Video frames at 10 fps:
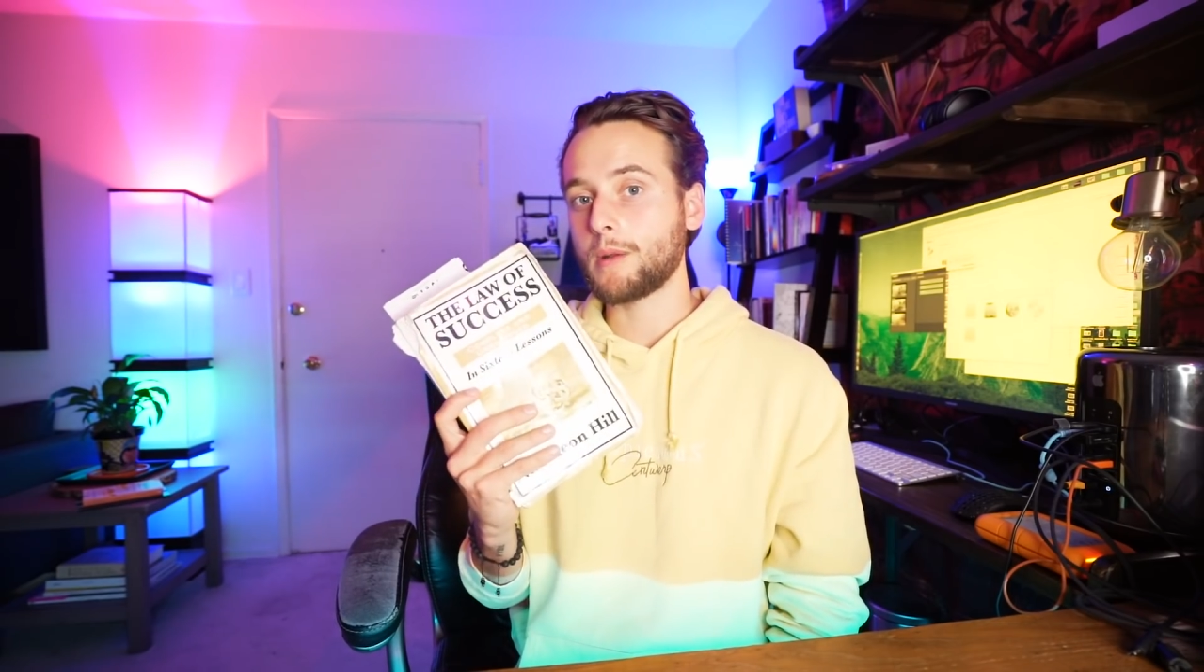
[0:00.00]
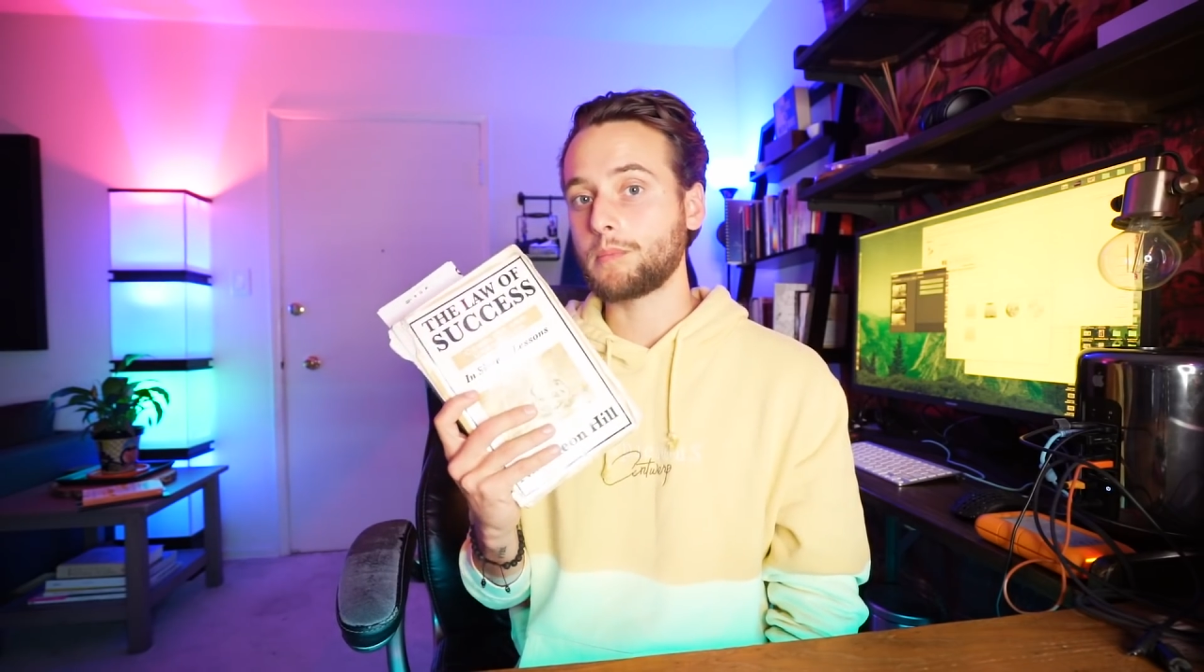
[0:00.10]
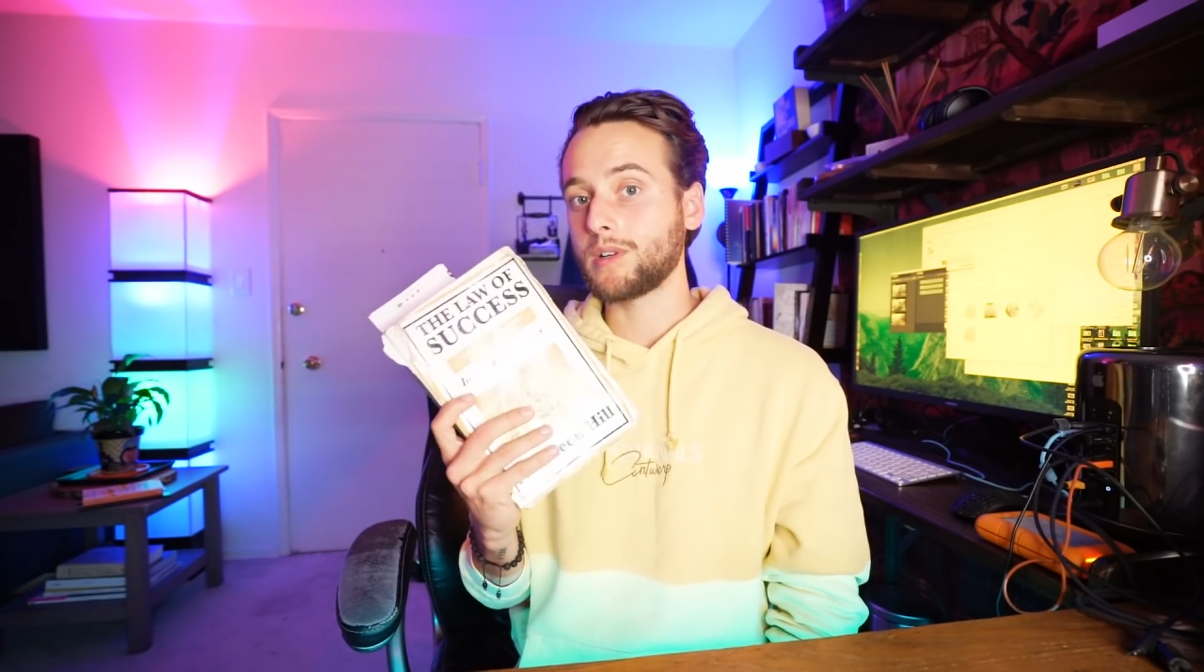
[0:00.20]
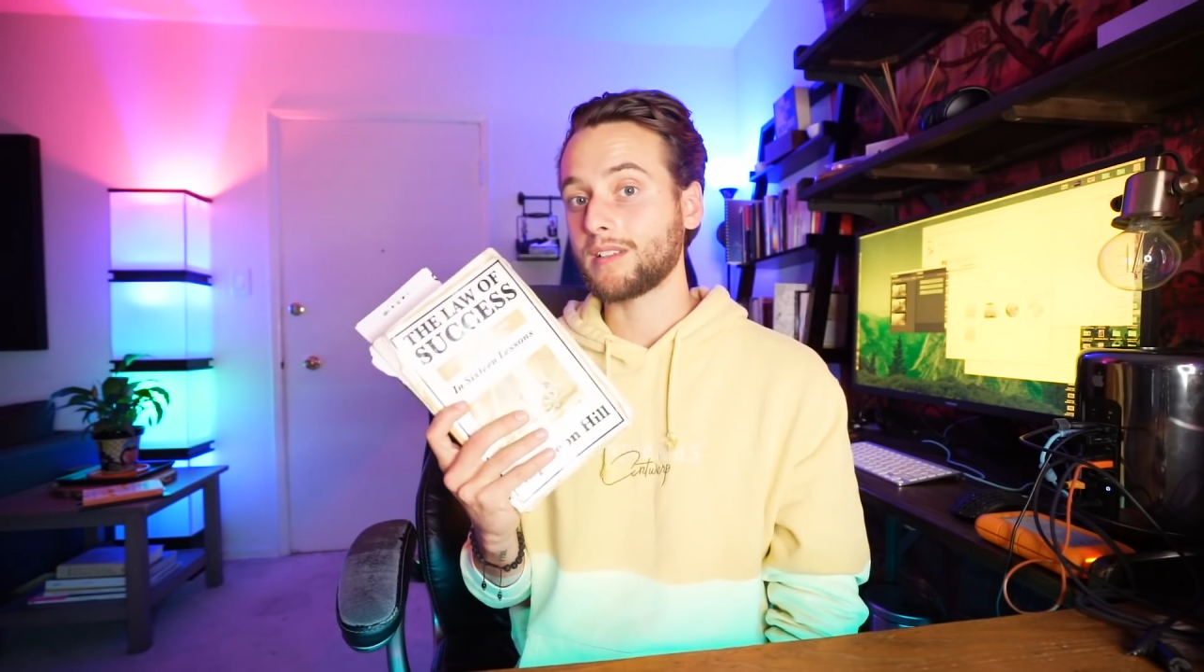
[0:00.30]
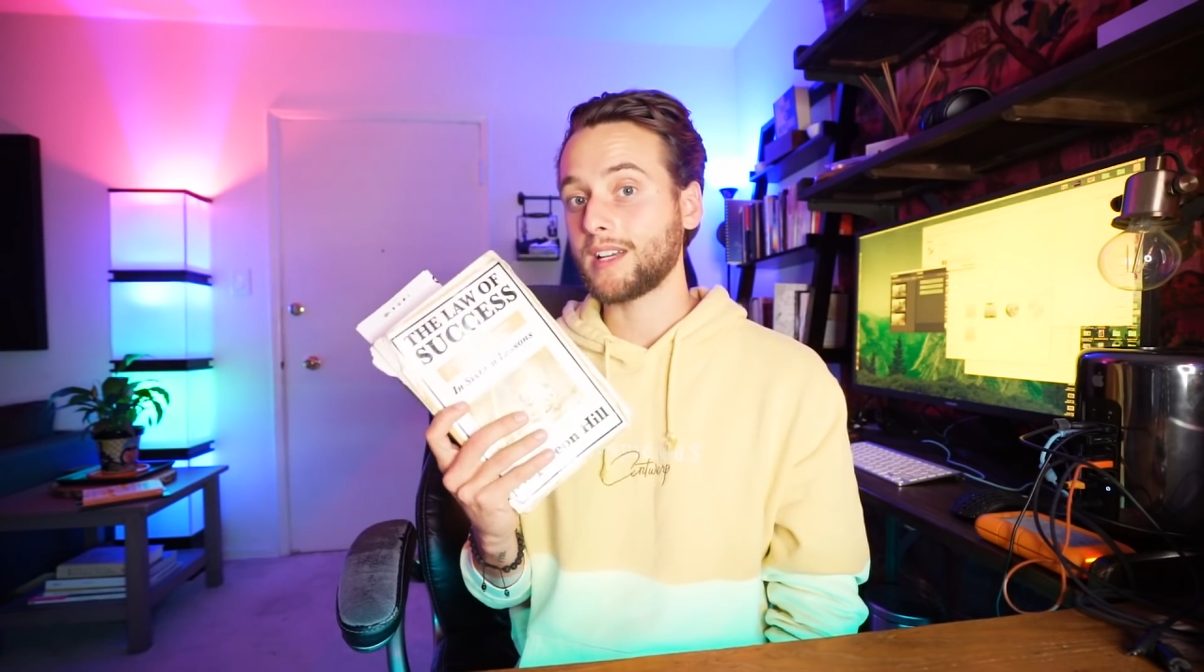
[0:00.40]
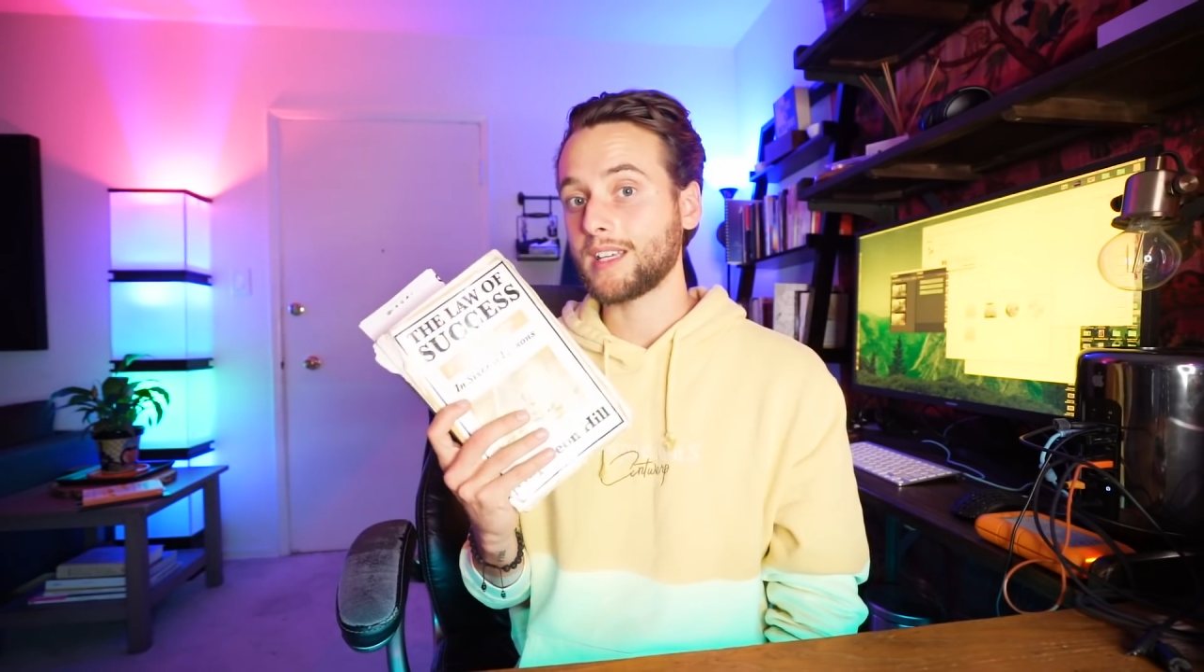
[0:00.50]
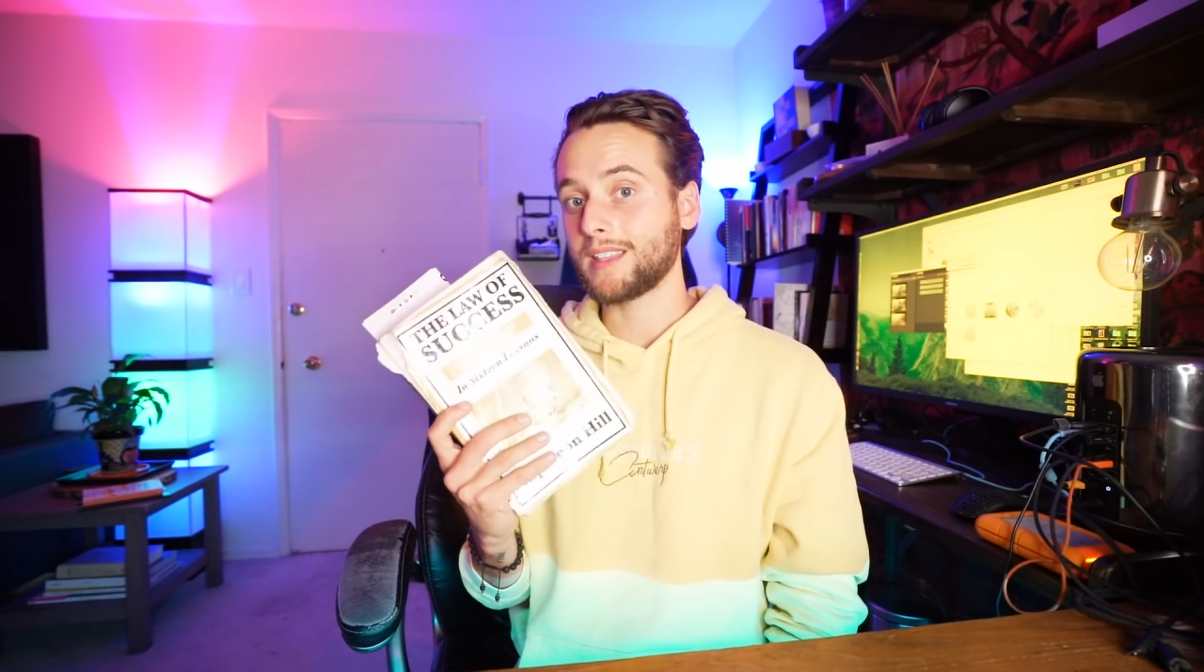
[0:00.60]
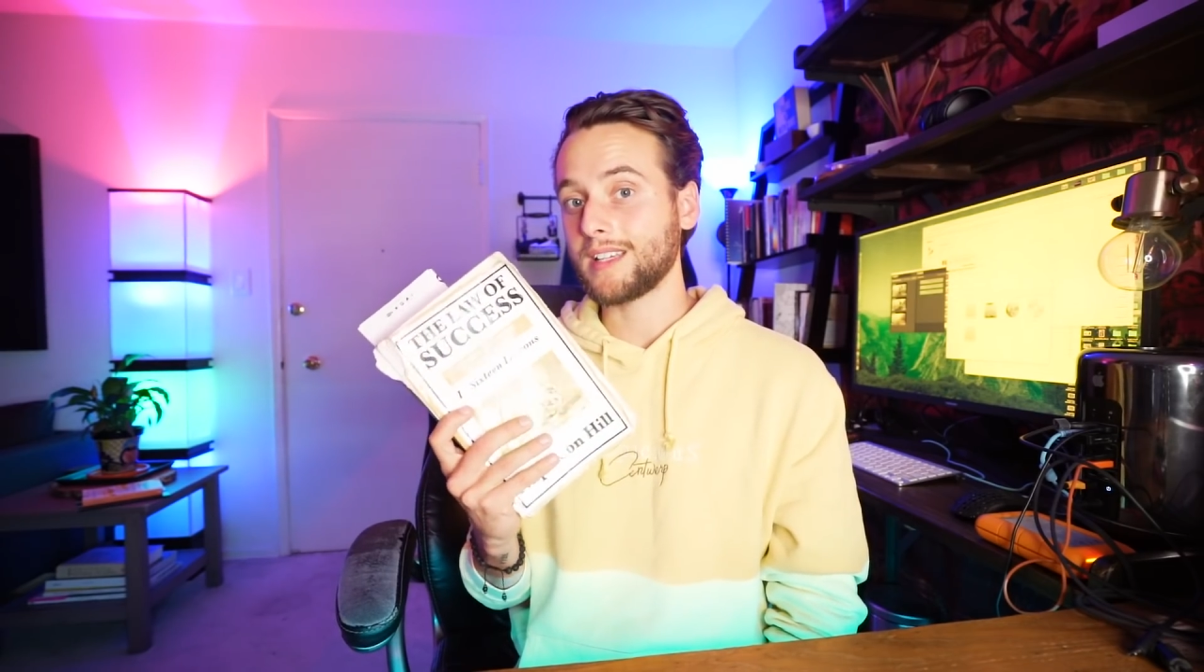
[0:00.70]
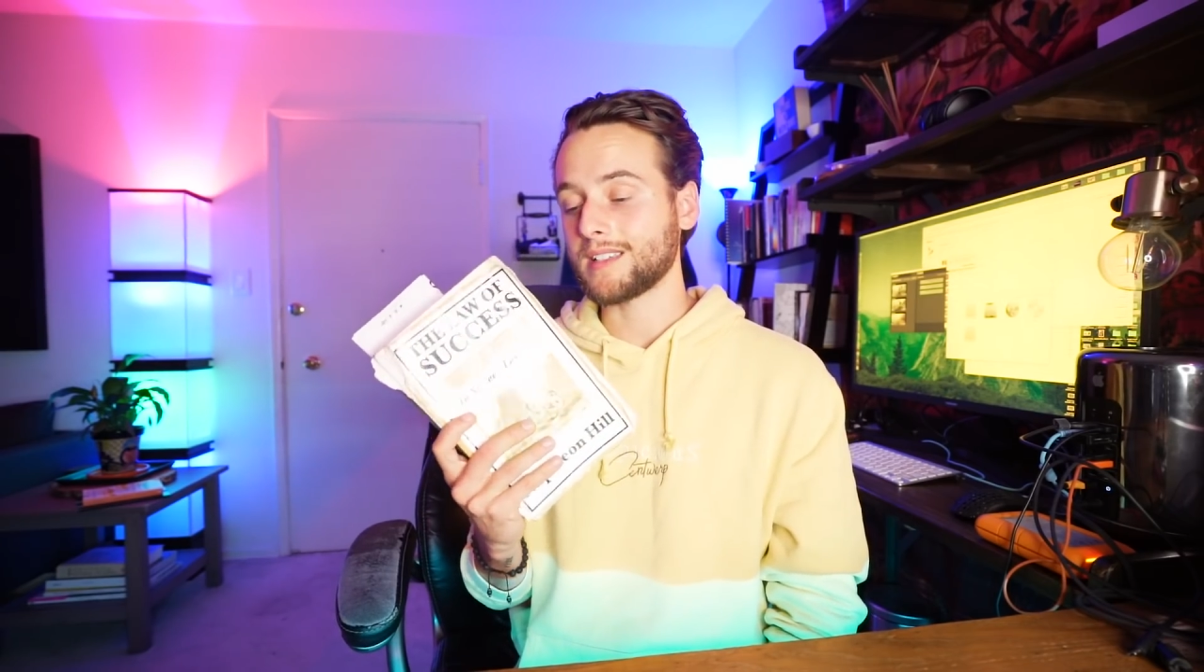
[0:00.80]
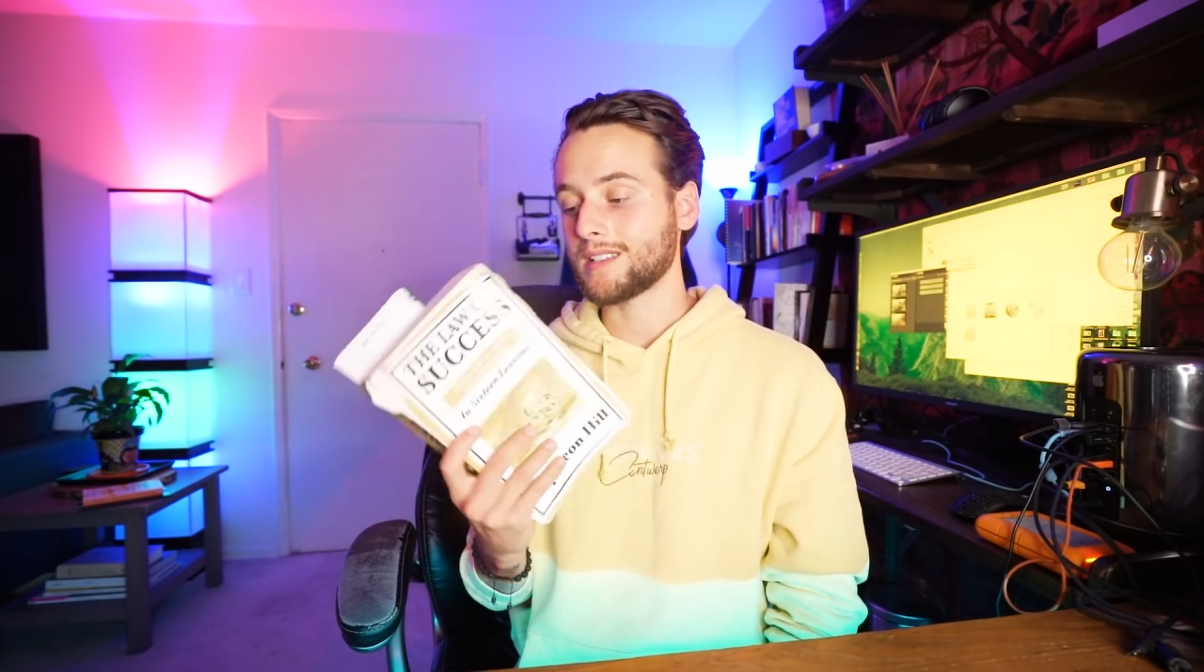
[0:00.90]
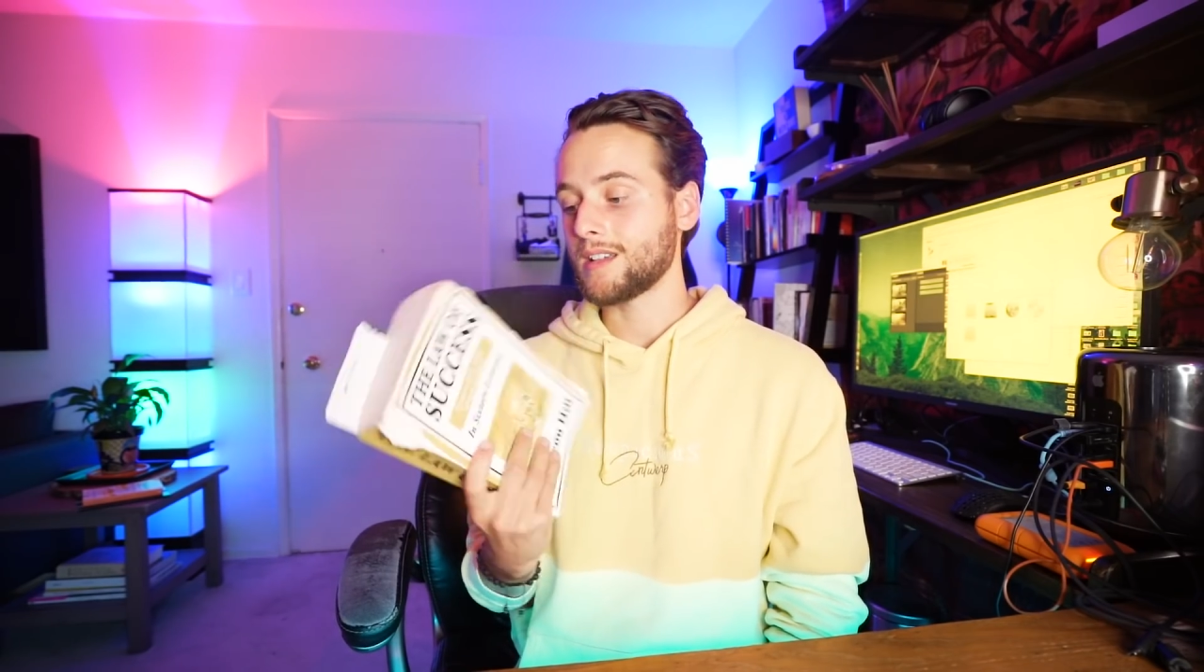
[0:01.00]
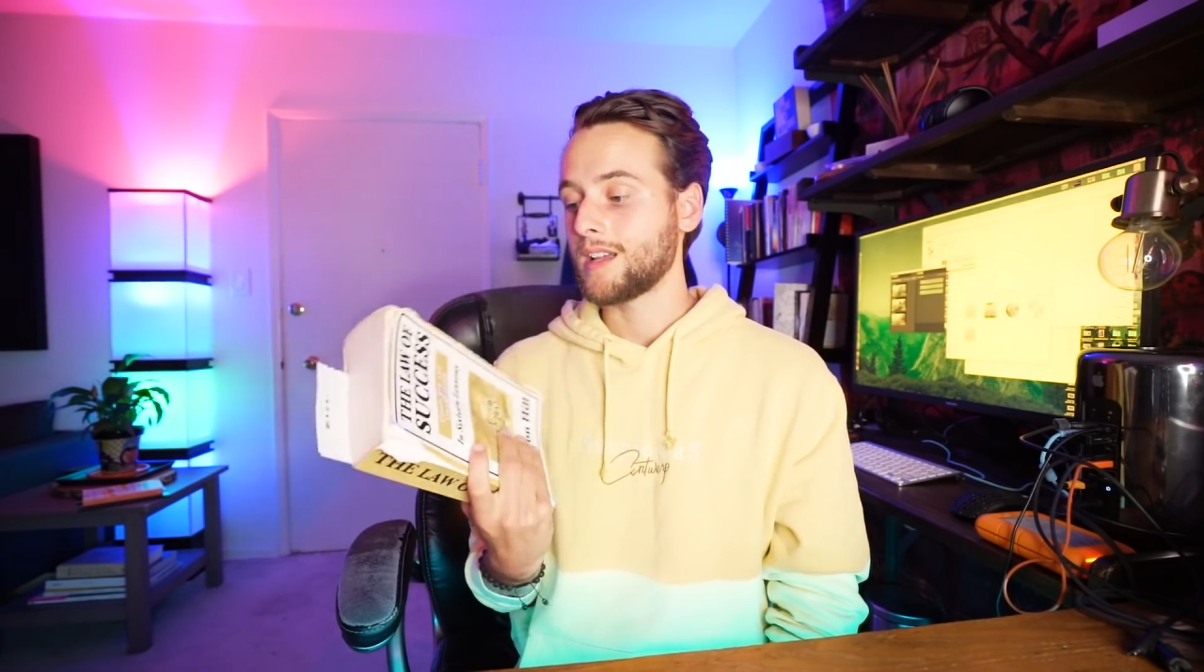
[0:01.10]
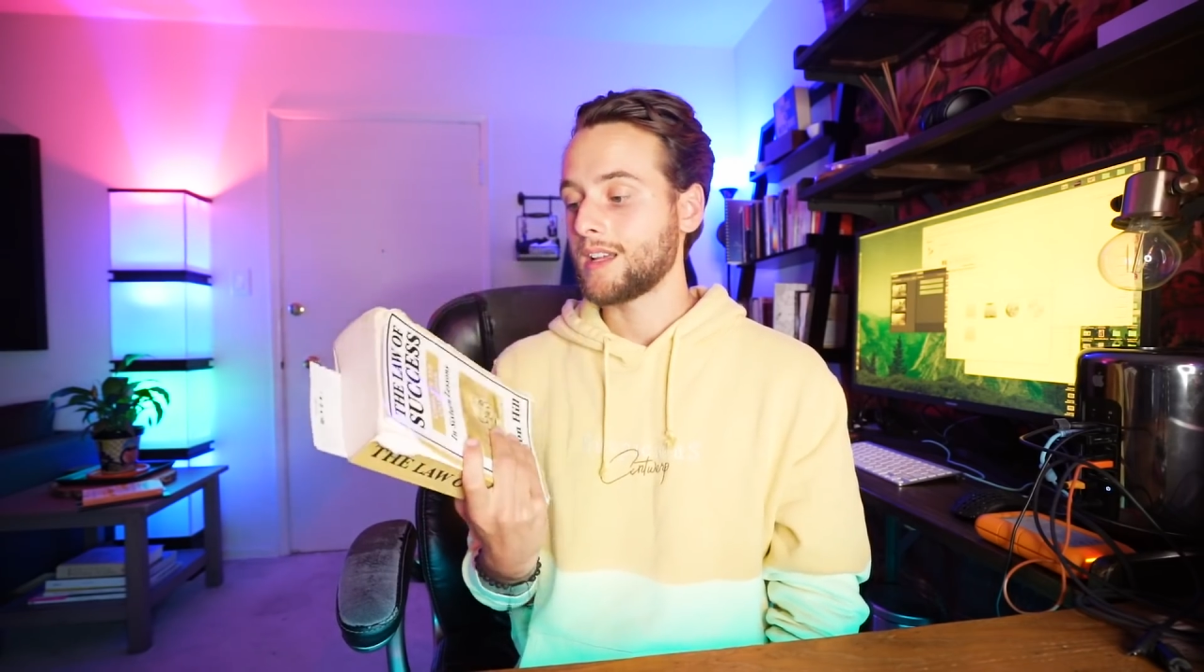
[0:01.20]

book like this?